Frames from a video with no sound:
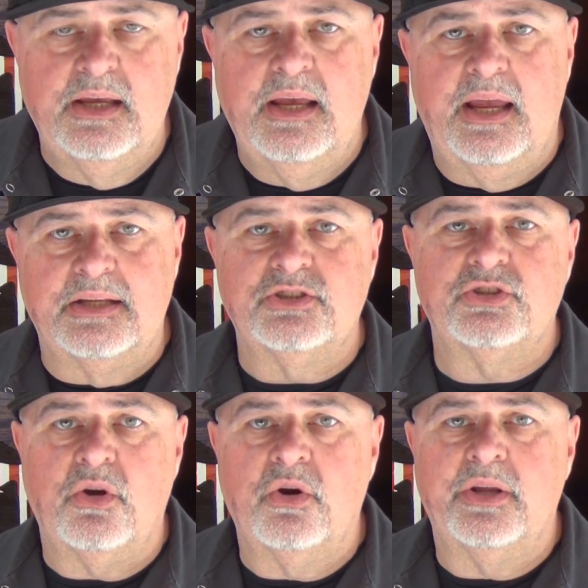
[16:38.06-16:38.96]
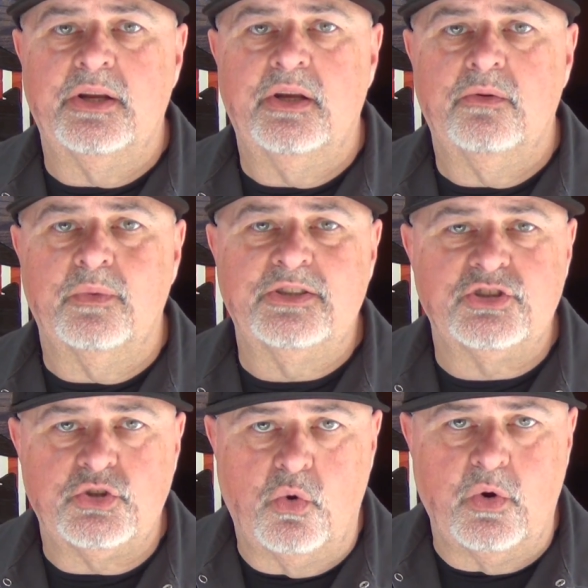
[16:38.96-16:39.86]
and started
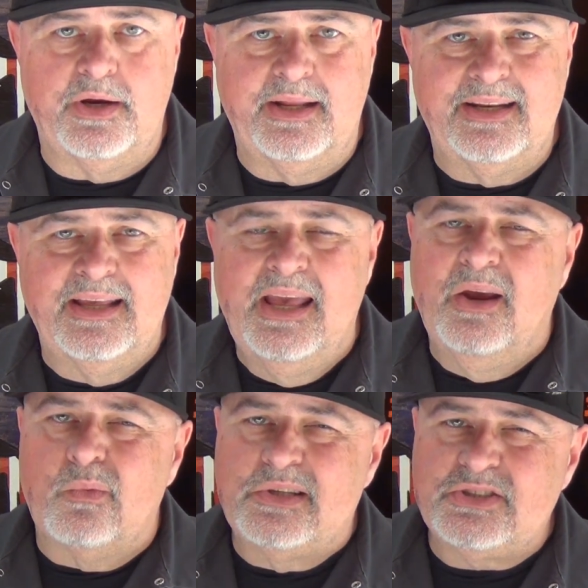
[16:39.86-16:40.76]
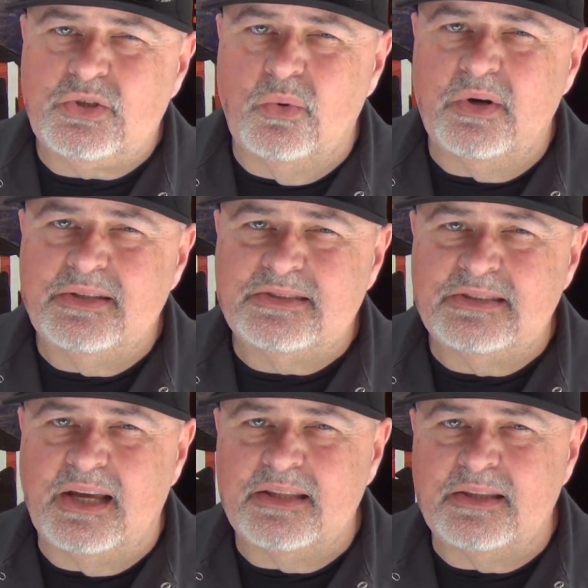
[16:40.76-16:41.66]
restoring it. Restoring is
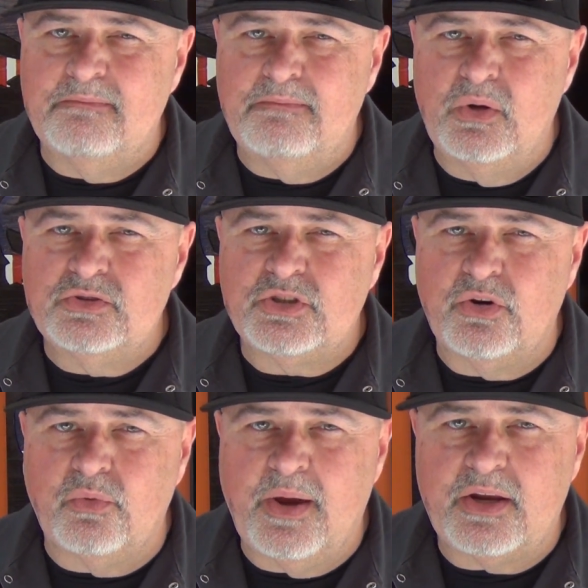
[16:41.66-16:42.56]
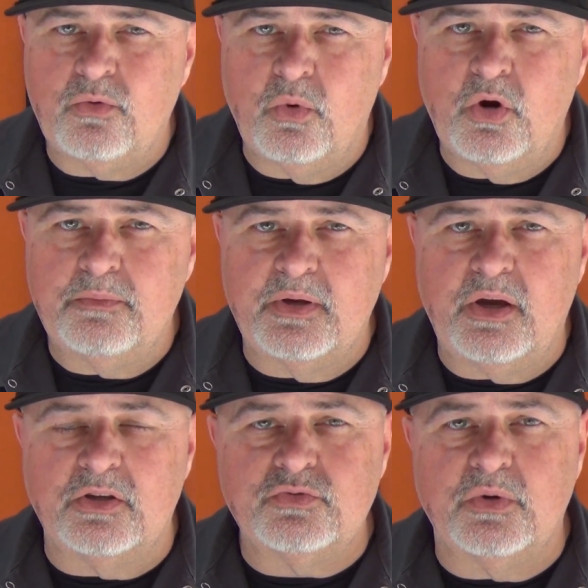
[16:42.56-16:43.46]
not the most correct word
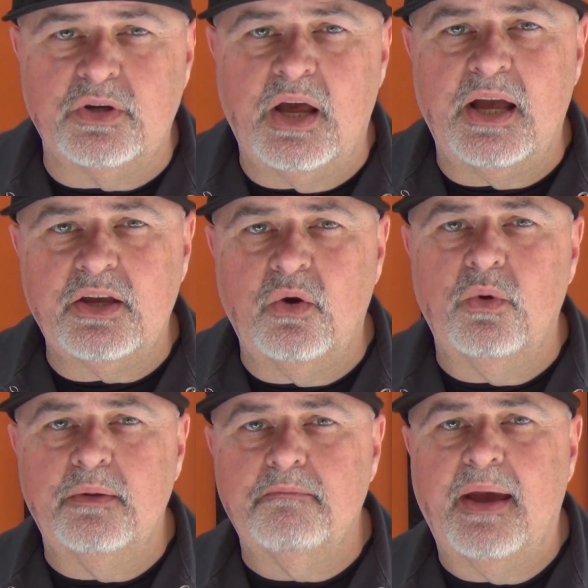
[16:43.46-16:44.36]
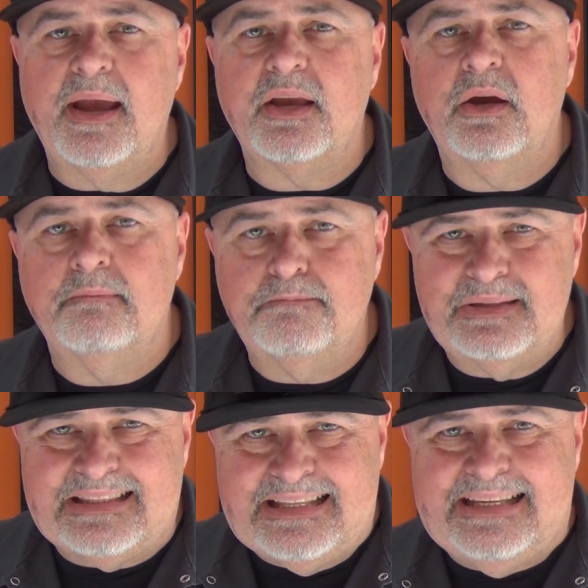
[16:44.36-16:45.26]
because we're not going back
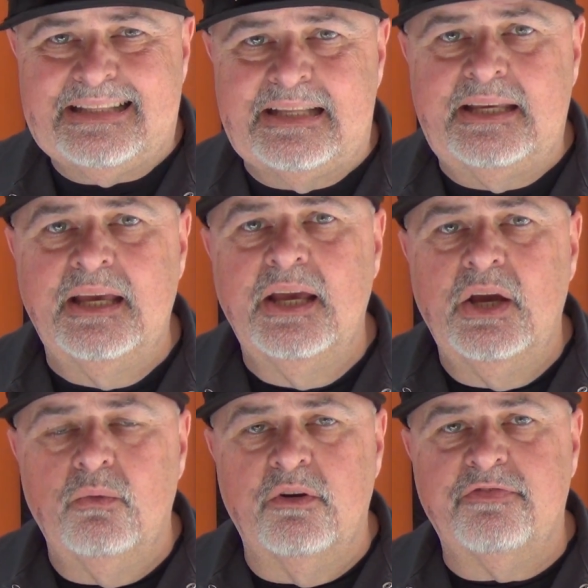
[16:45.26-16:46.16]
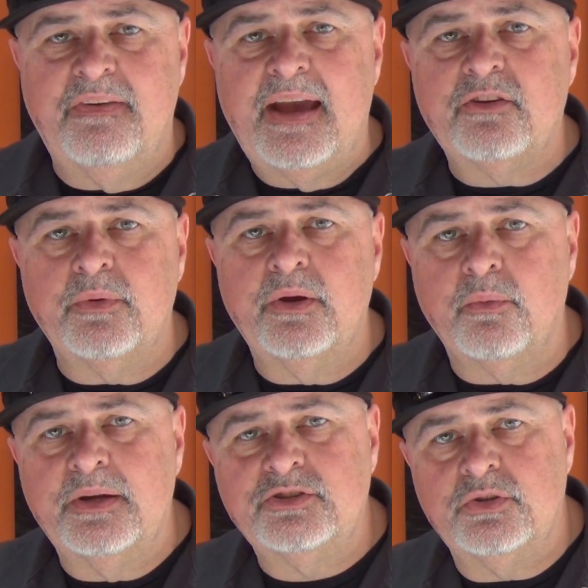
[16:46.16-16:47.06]
completely with factory
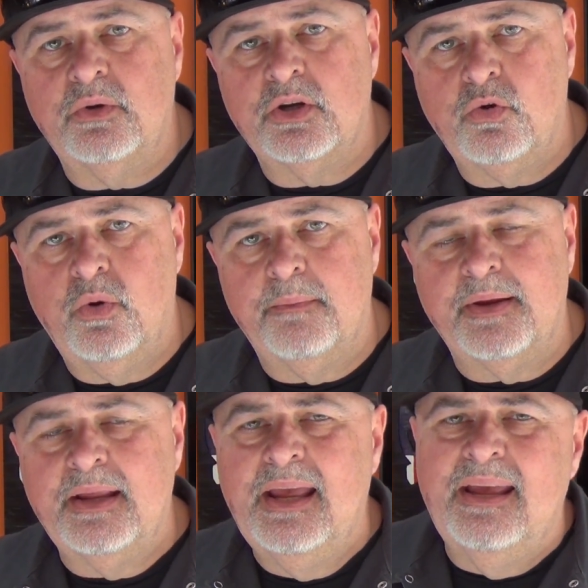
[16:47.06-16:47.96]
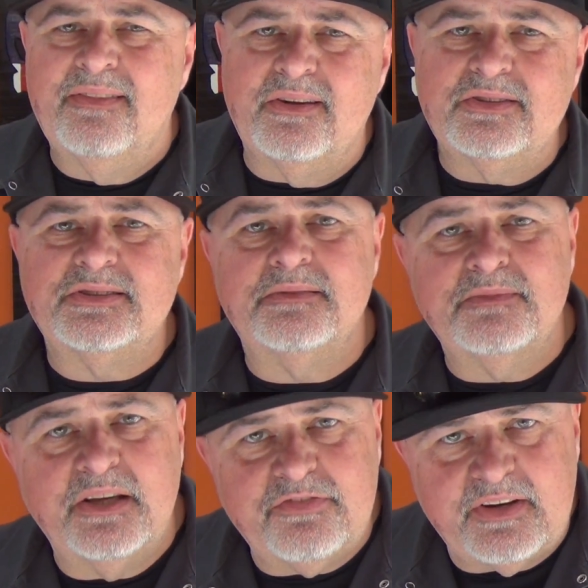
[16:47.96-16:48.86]
original equipment. There's some
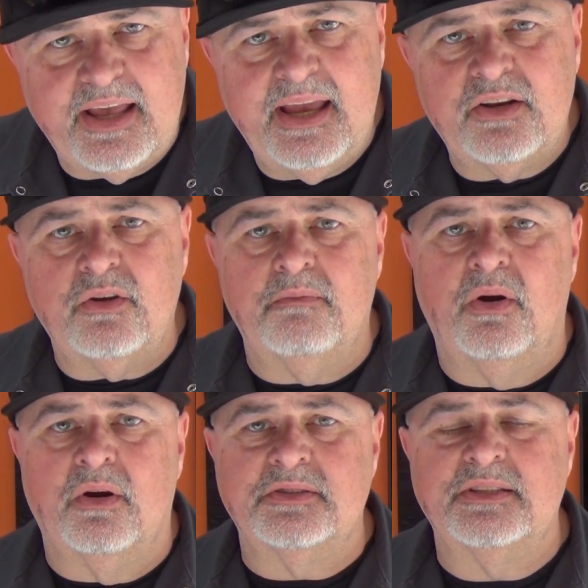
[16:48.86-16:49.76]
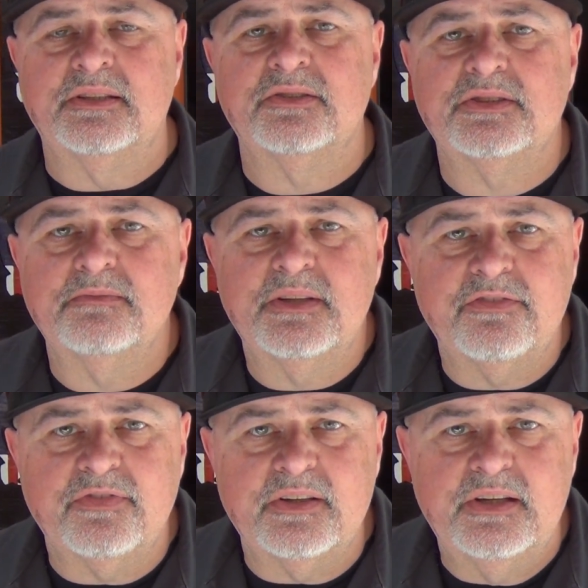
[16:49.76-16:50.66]
different handlebars and there's some
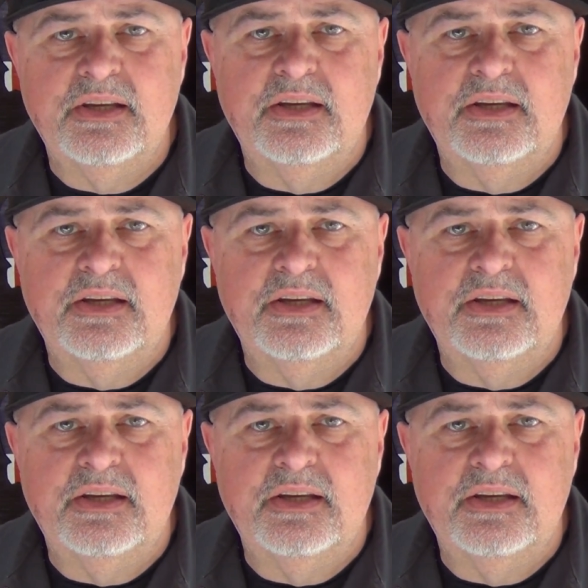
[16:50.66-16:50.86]
different